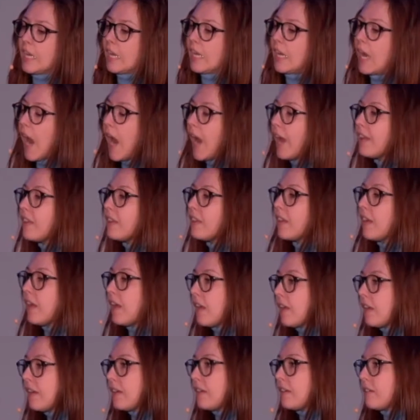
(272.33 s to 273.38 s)
And I
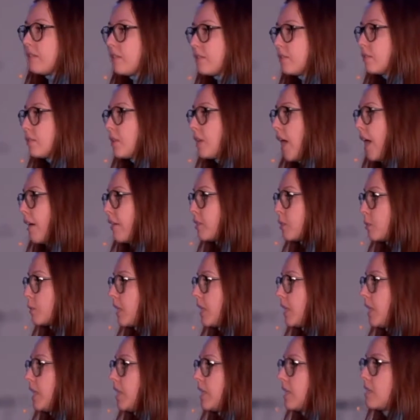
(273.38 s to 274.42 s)
think, after
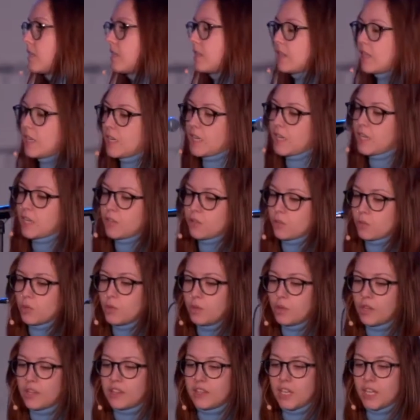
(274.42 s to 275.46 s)
reading this and thinking it
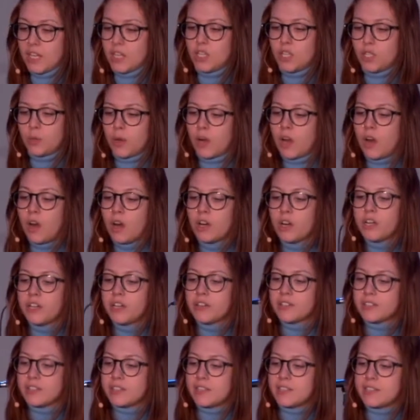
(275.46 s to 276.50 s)
through, that the issue at heart
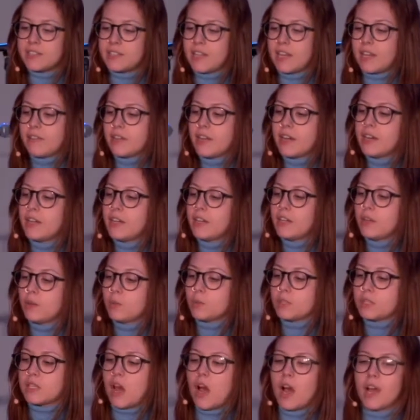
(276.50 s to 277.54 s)
here is that David
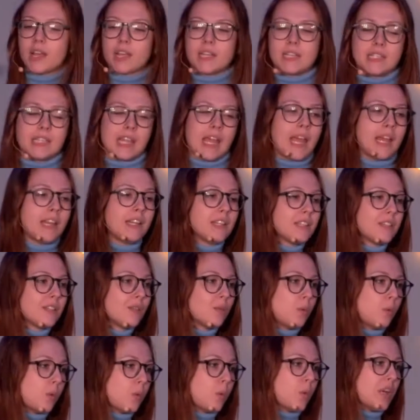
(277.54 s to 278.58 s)
was not content
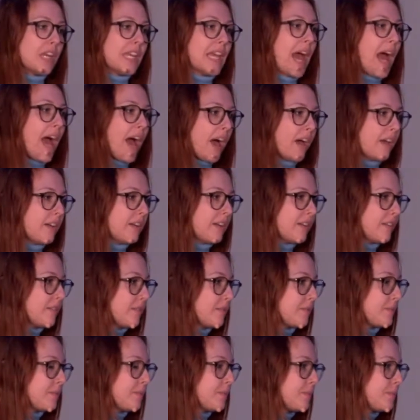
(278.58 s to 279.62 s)
with what he had.
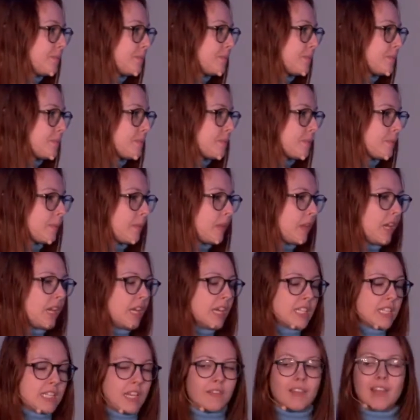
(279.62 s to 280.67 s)

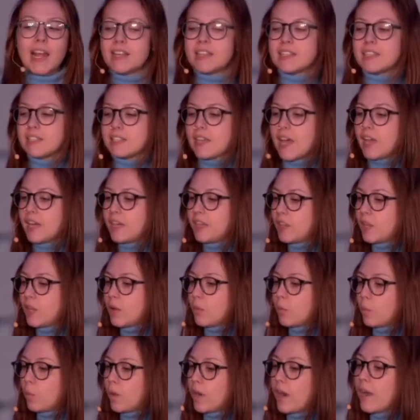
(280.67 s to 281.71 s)
David had decided
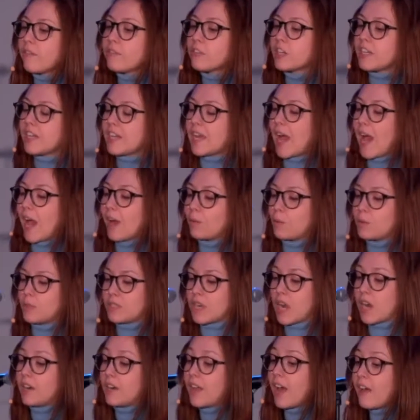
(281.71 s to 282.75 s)
that whatever he had was
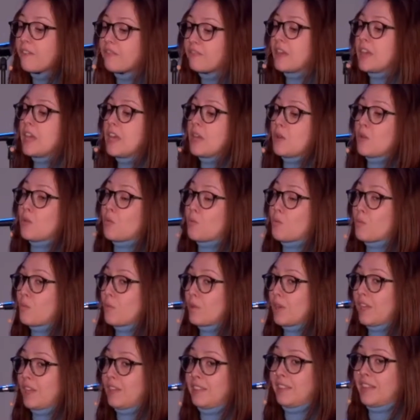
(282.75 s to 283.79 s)
not enough.
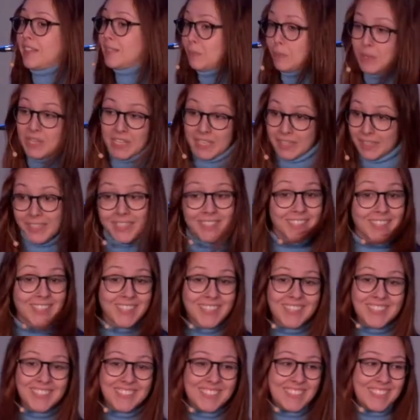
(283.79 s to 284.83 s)
And let's be
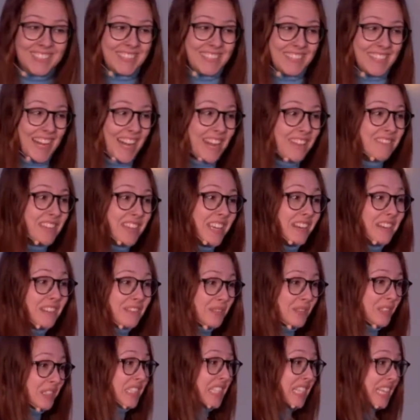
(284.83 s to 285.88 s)
clear, David
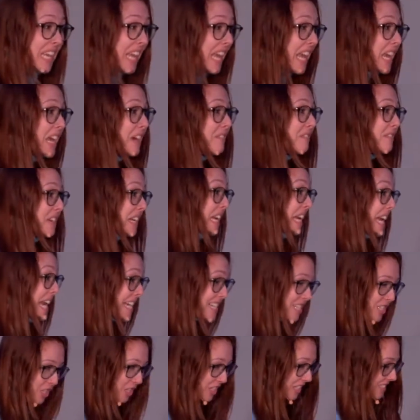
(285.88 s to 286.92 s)
was the king of a
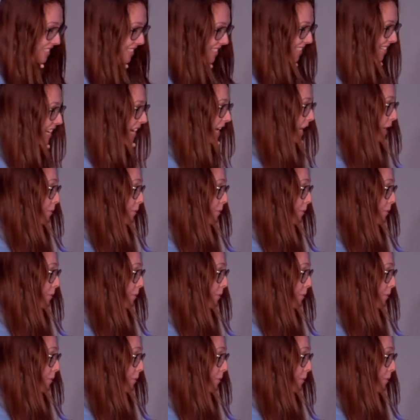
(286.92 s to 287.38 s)
nation, he